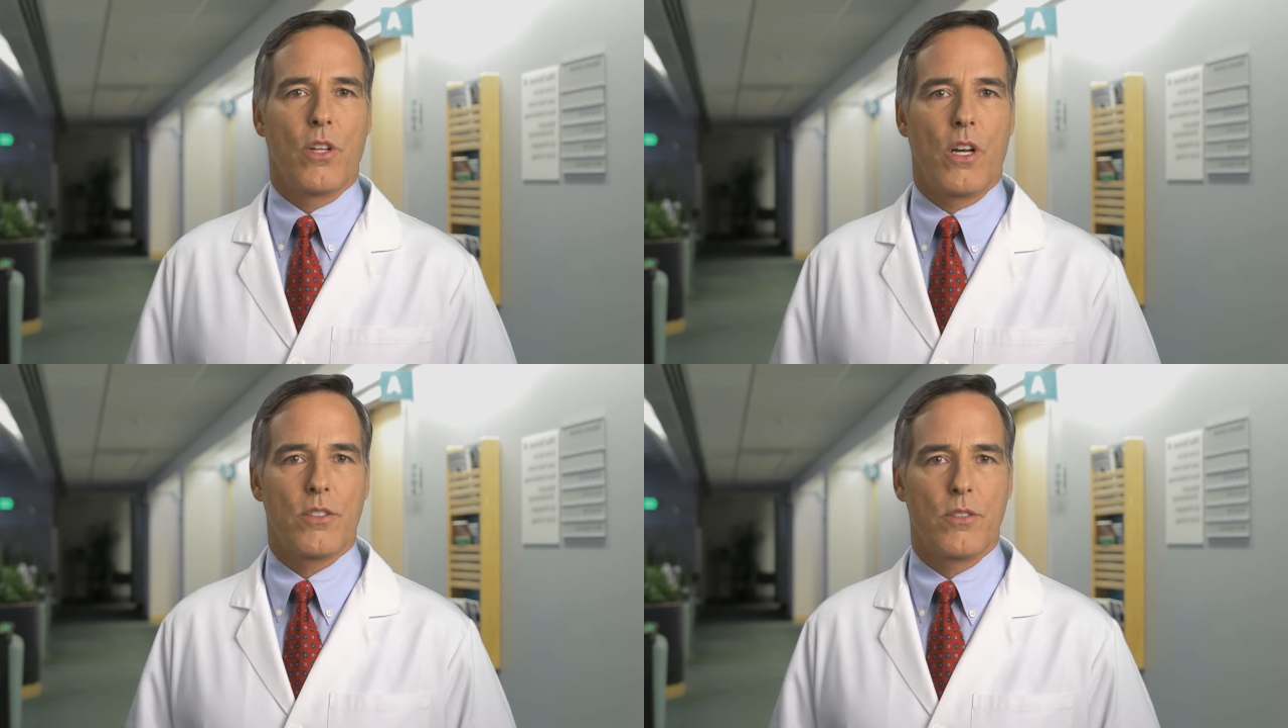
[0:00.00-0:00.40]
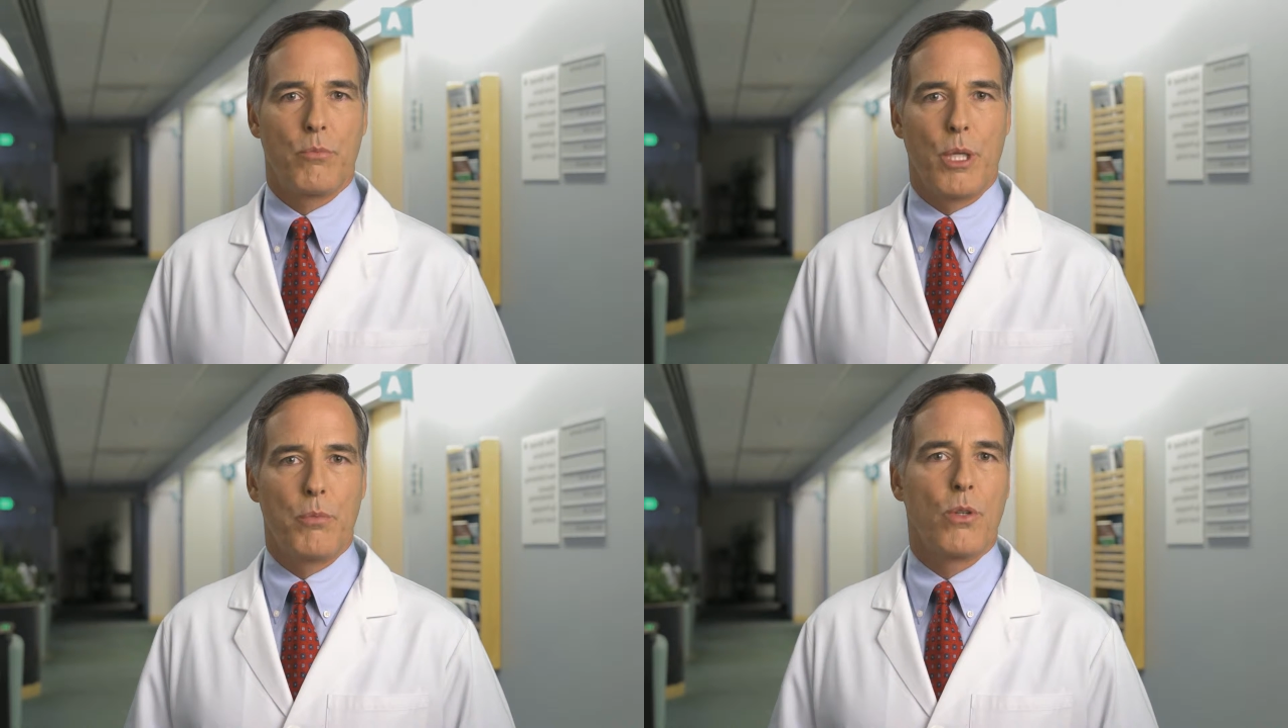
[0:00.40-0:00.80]
loss in
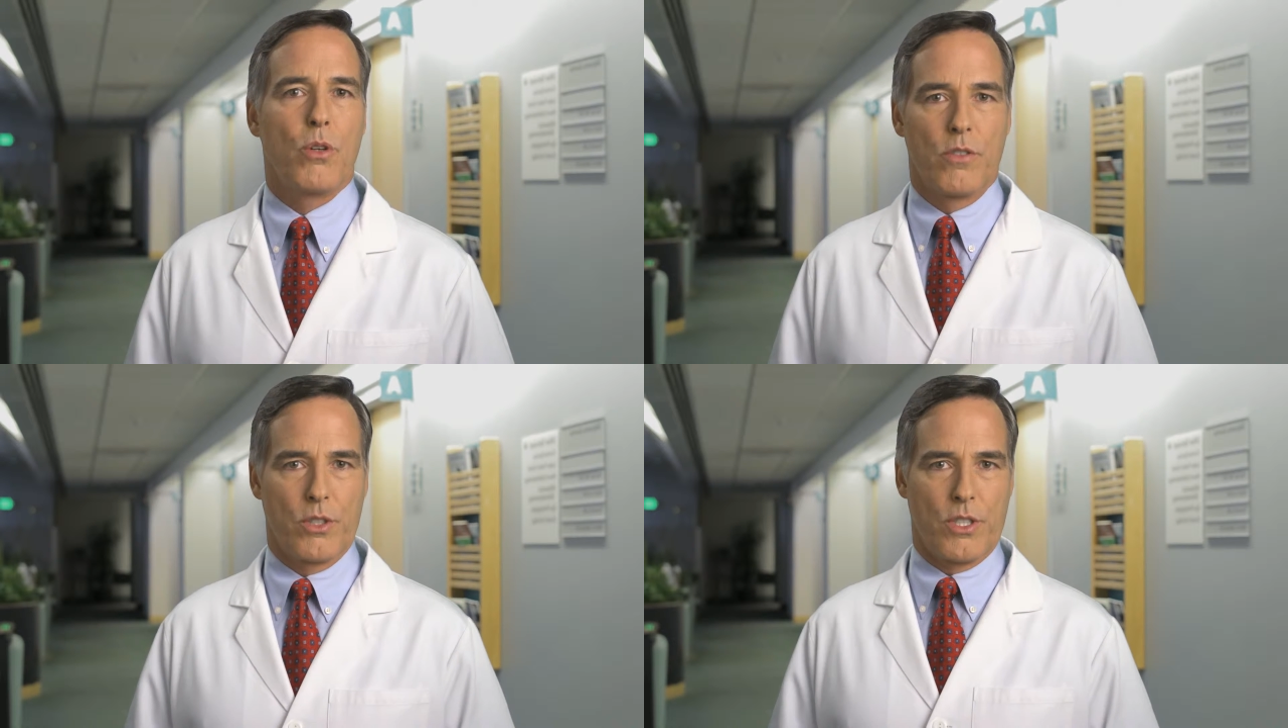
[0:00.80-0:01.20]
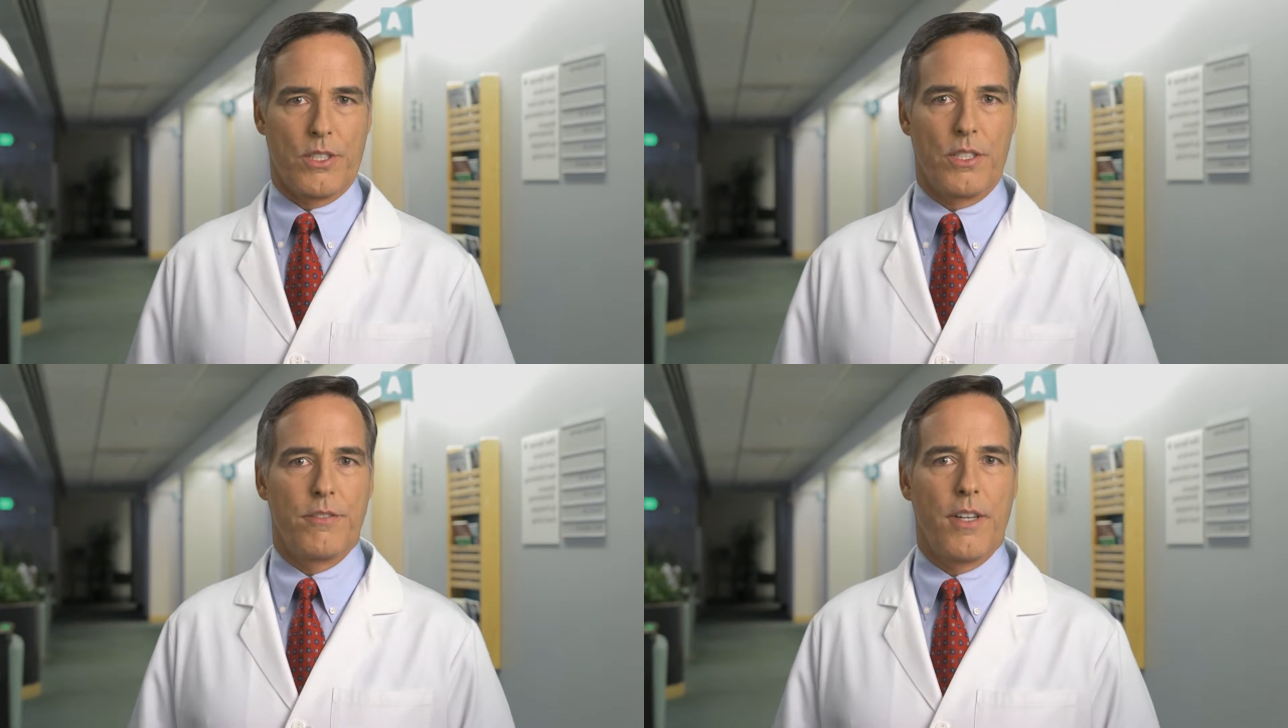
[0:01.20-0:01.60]
people over
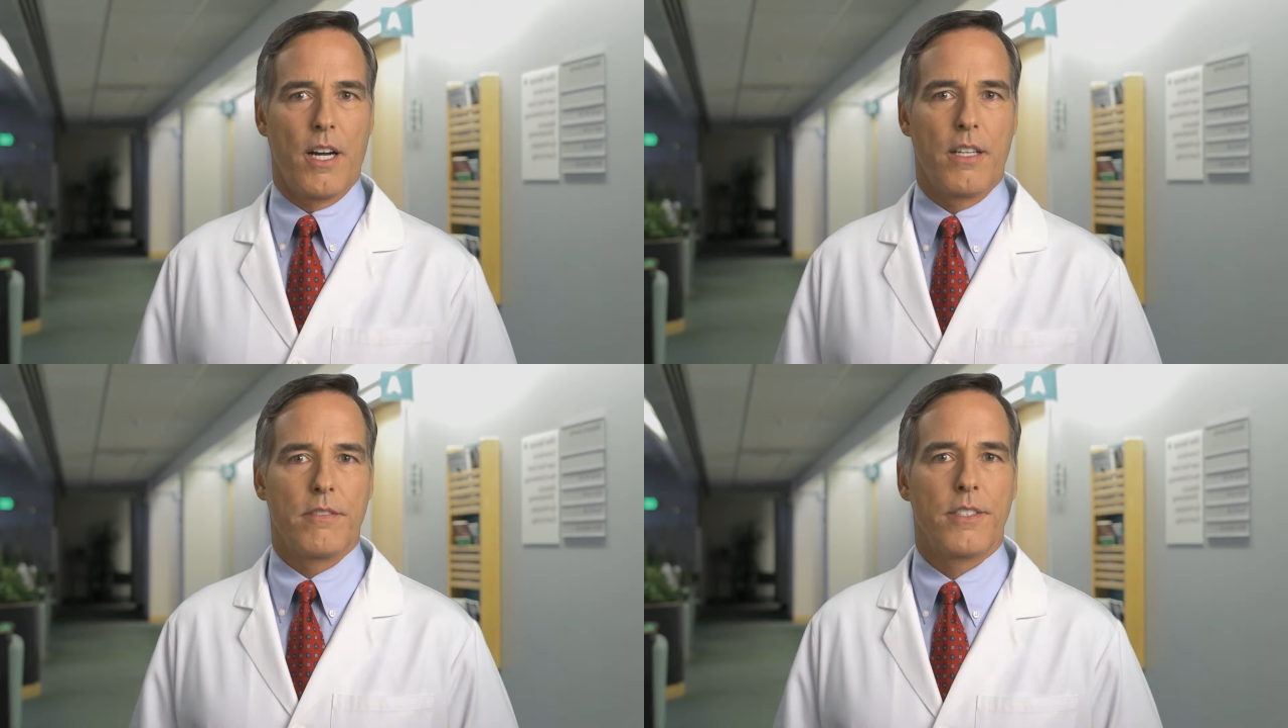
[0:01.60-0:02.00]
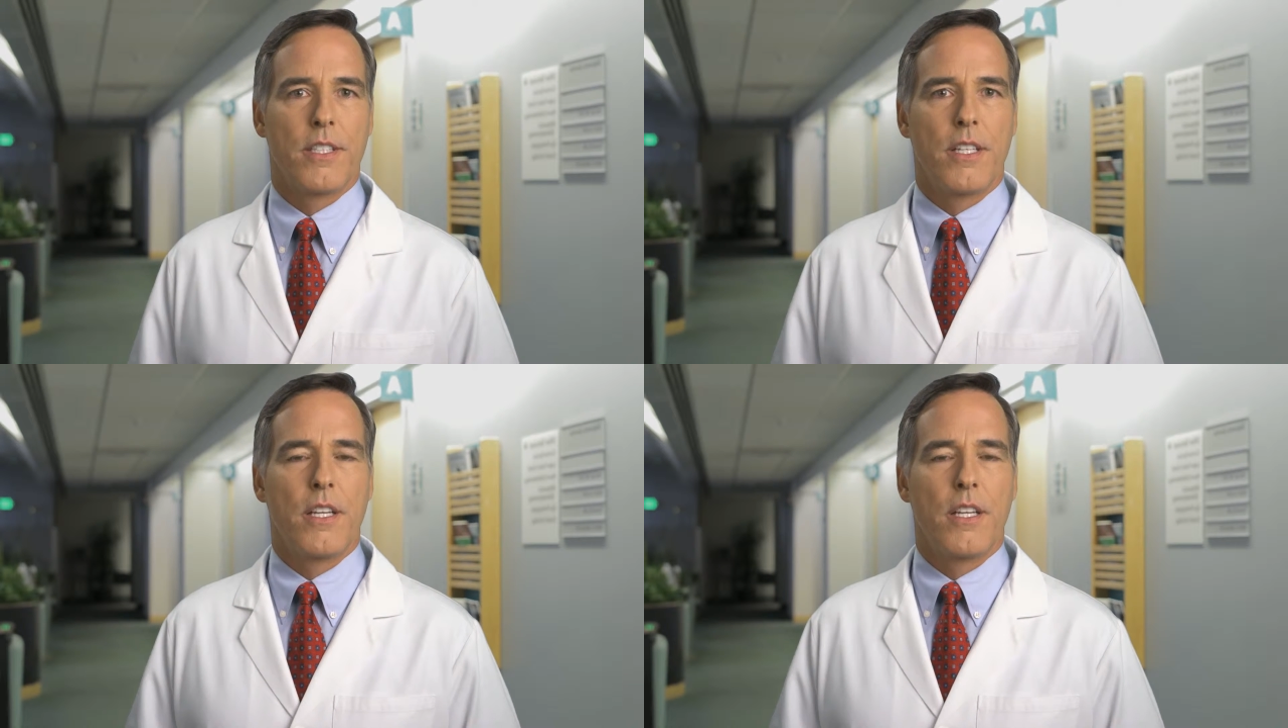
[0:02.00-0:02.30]
65.